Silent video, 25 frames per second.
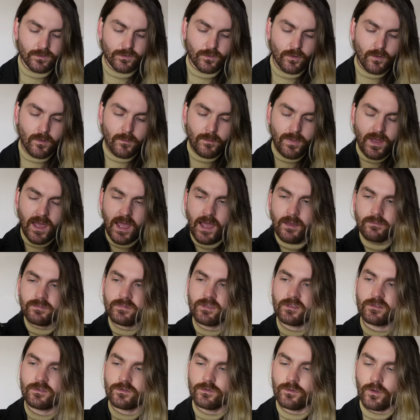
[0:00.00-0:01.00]
so
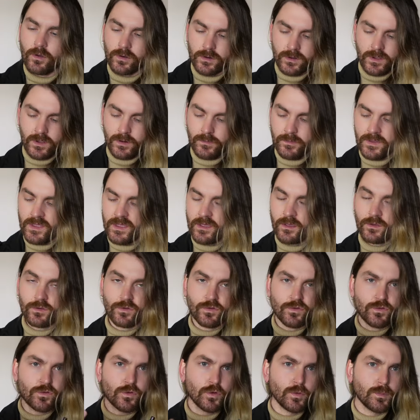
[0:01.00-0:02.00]
perhaps it's not going to be
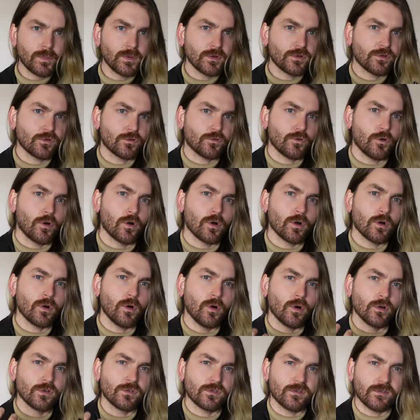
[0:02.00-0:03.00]
super strong
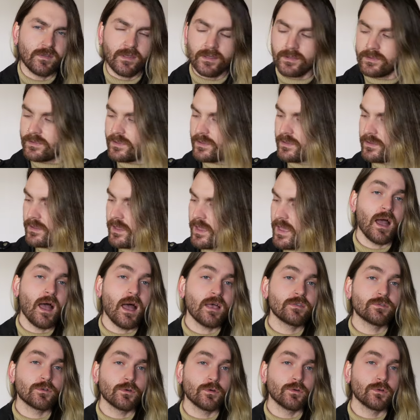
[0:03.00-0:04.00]
or stinky,
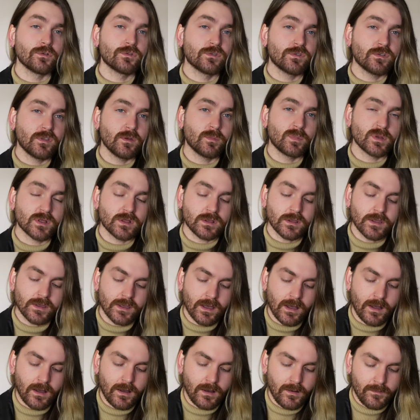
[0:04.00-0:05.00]
as ouds
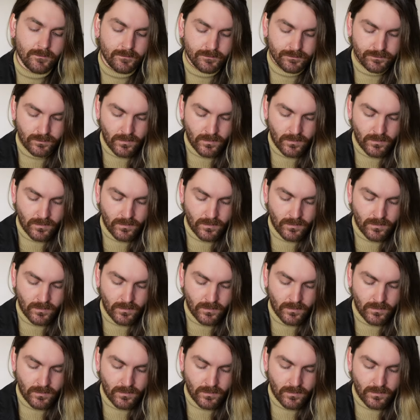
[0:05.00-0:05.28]
typically are.